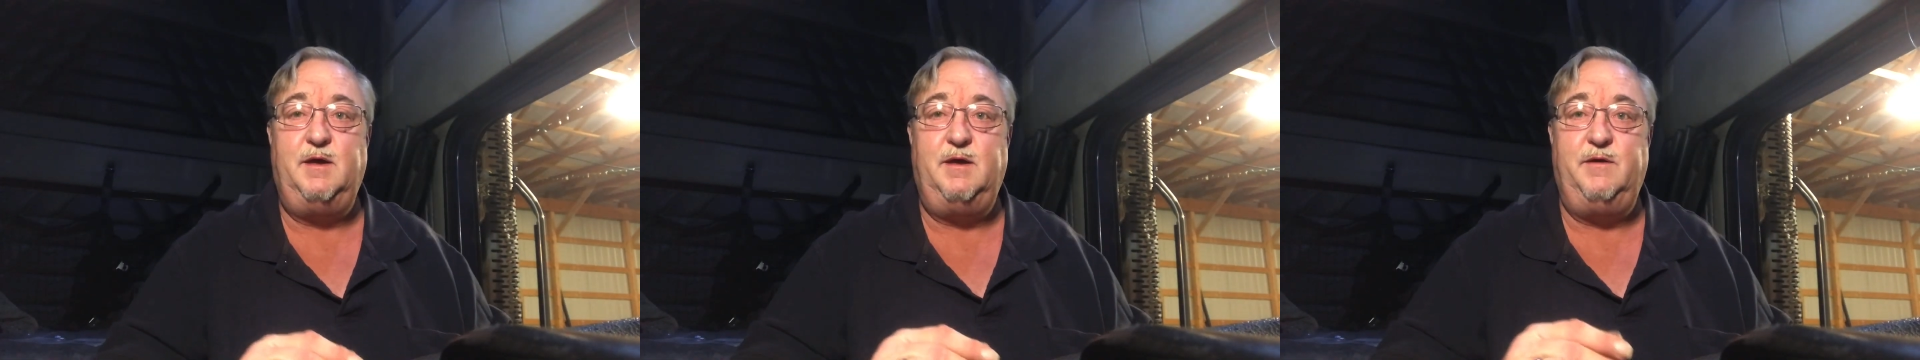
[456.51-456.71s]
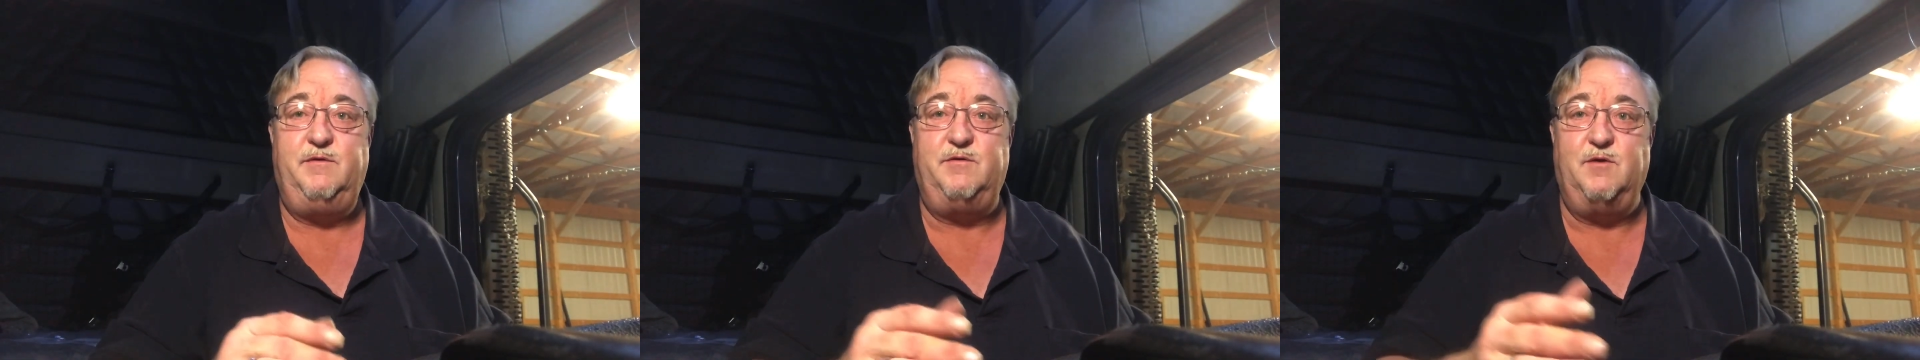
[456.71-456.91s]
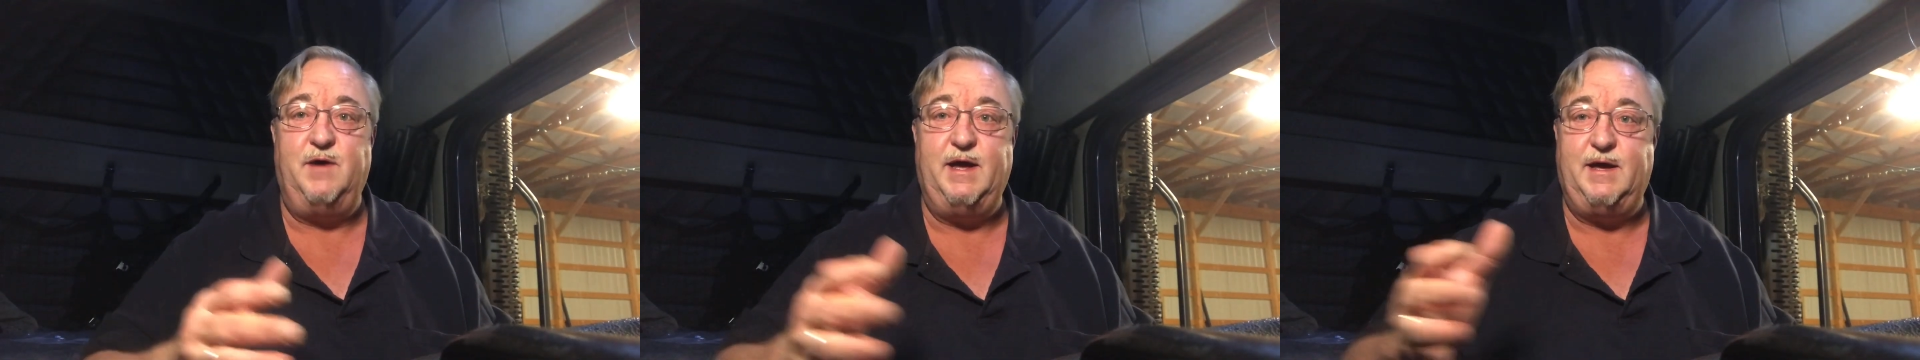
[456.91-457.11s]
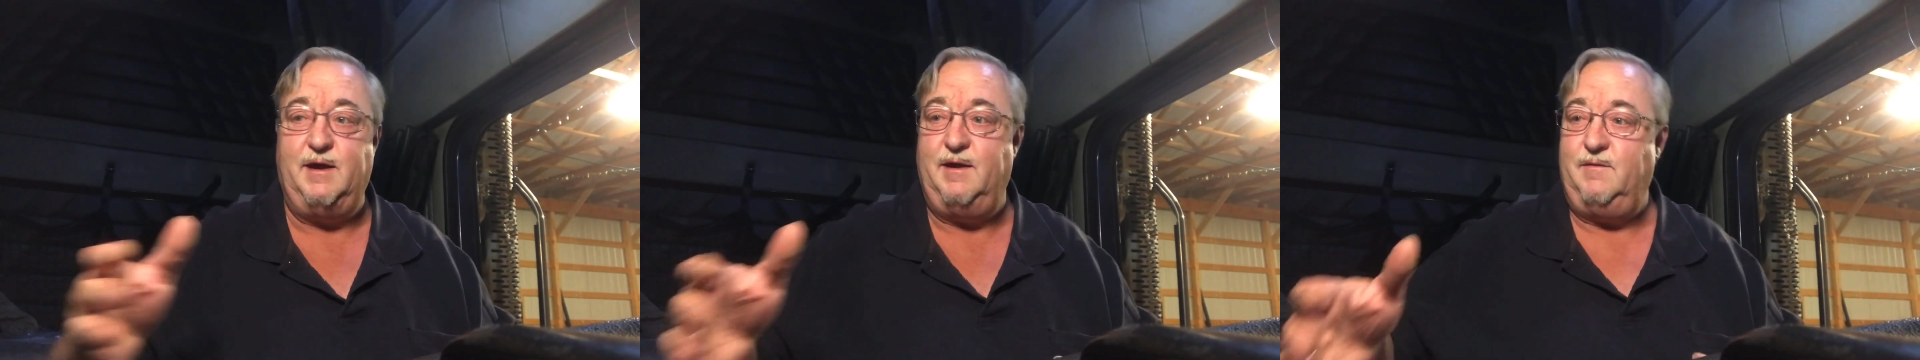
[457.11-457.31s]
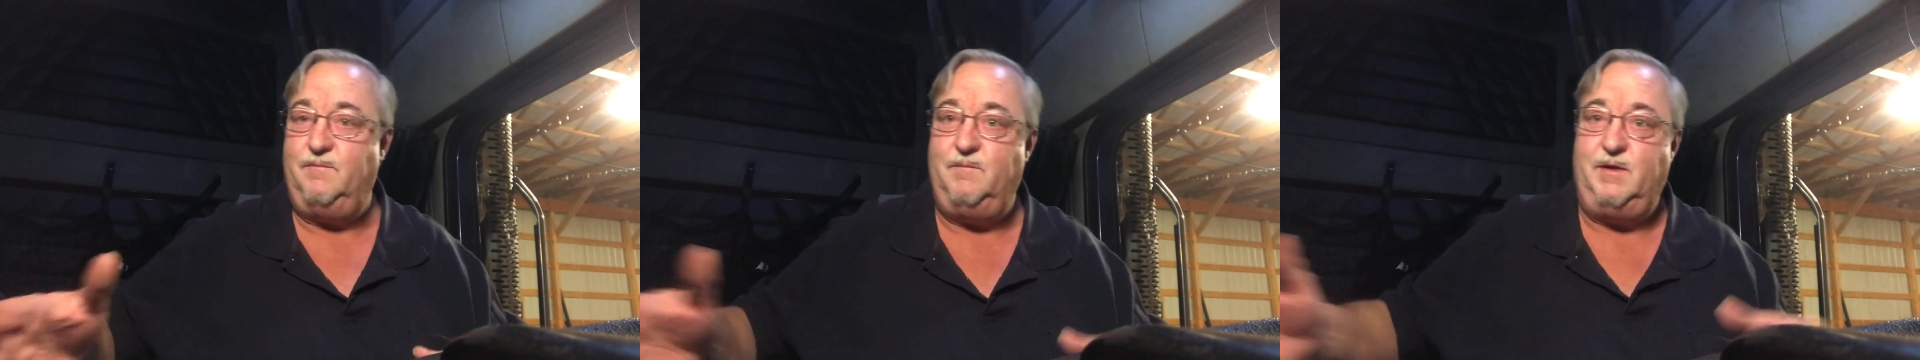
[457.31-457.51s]
so I
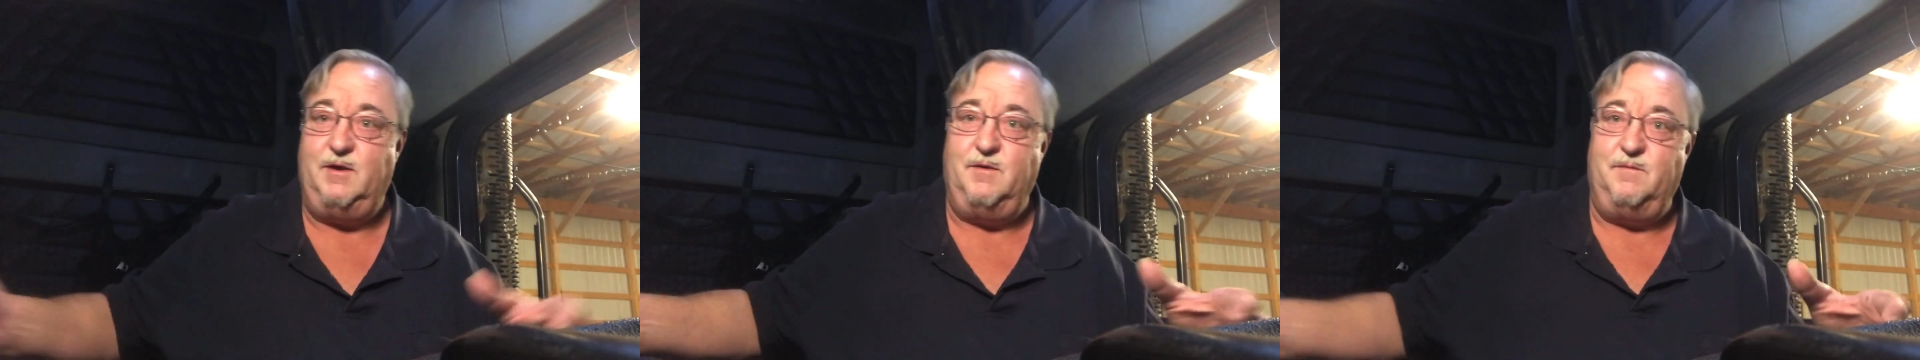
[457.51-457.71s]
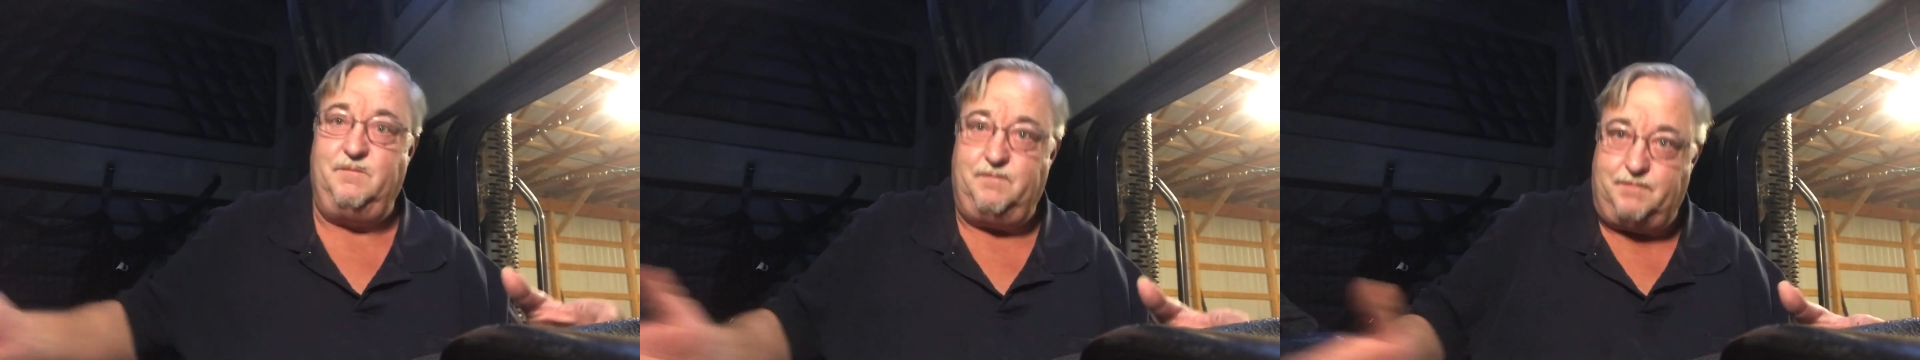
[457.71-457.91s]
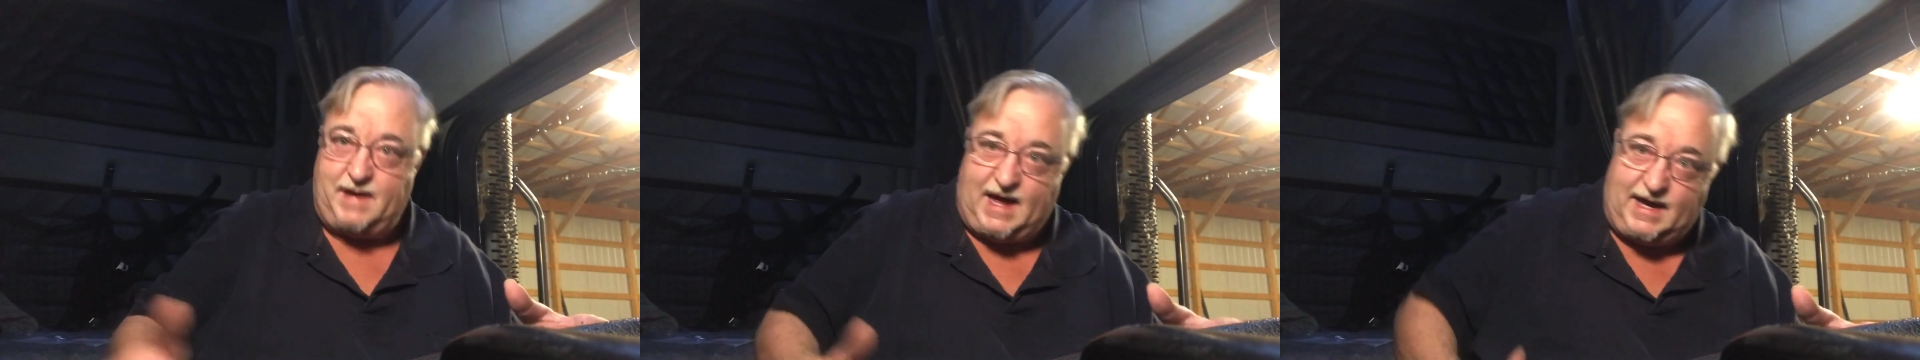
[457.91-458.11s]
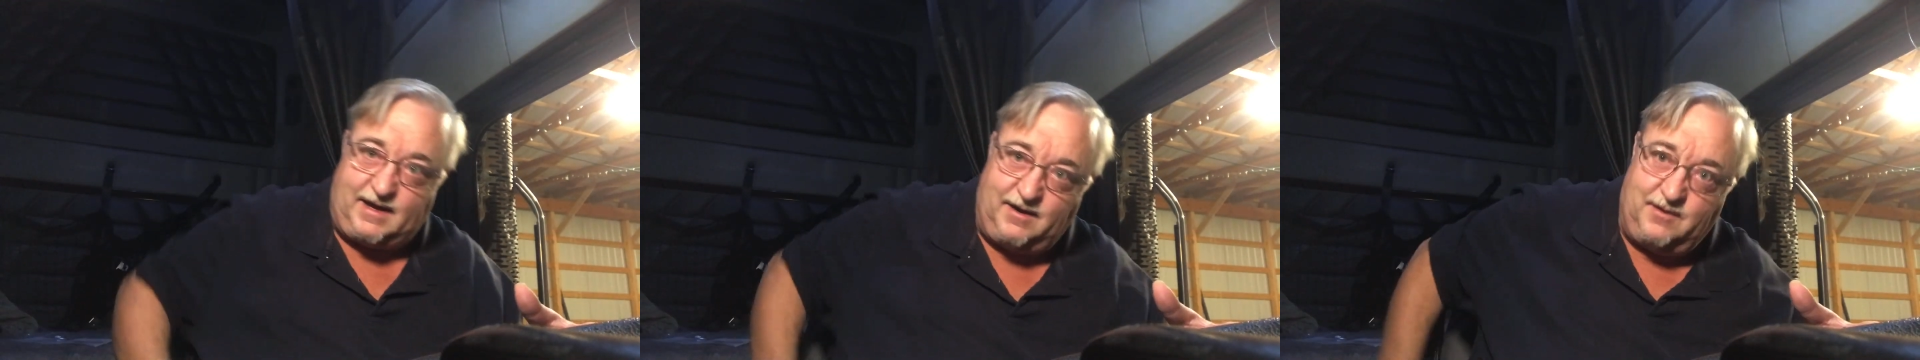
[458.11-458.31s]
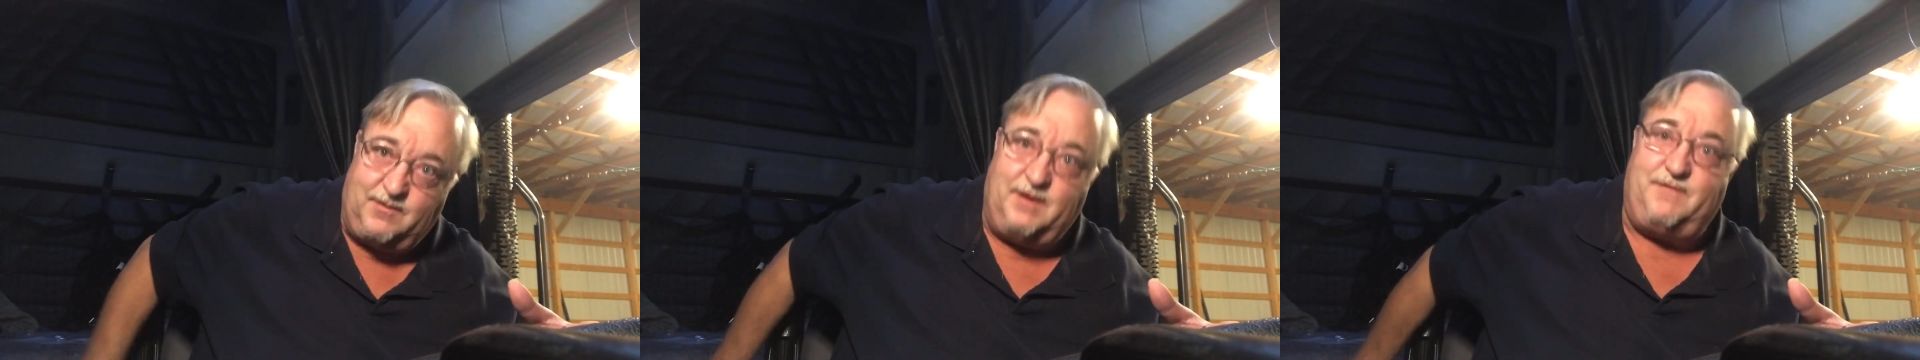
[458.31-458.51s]
can, you know, back
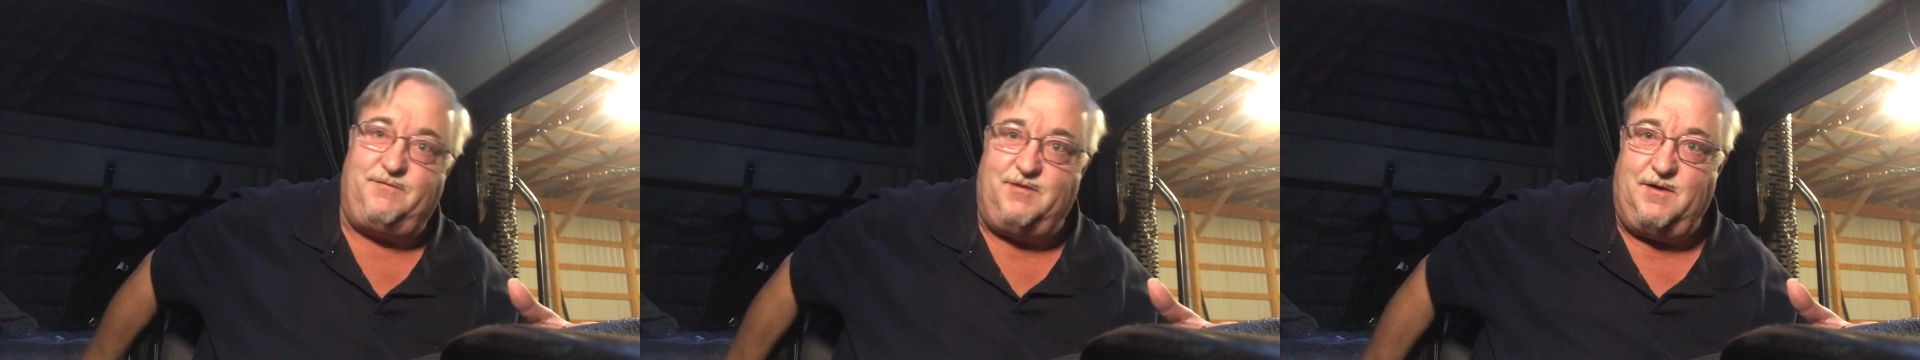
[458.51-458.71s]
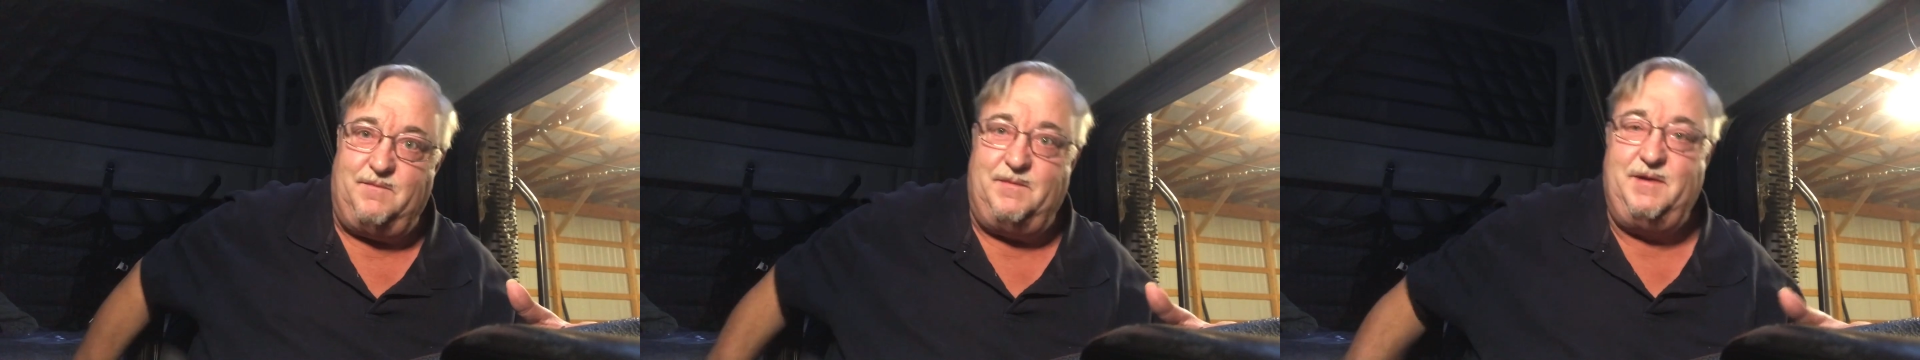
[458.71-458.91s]
into it from